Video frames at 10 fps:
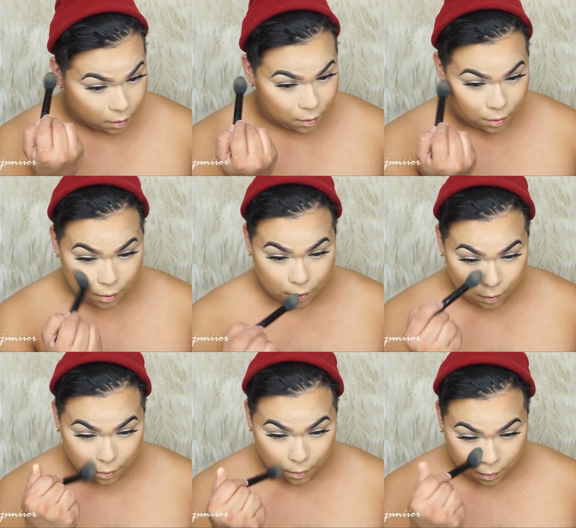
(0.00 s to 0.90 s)

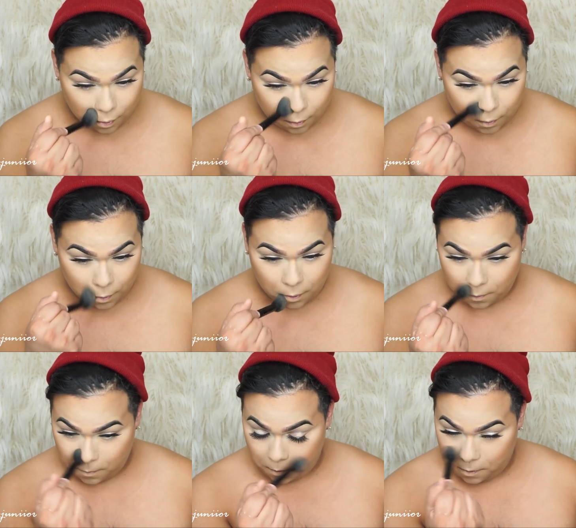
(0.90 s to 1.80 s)

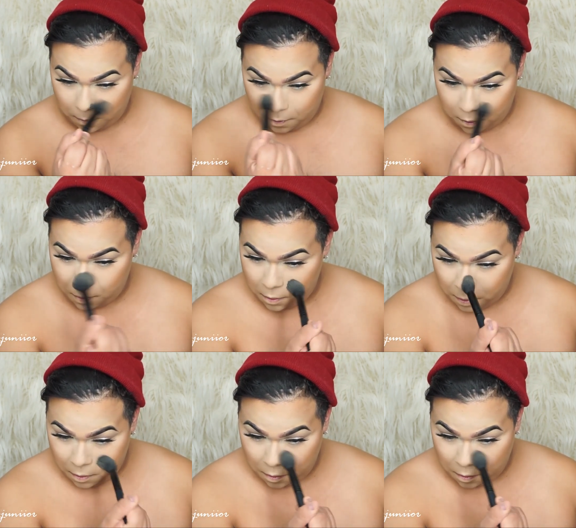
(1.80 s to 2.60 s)
(silence)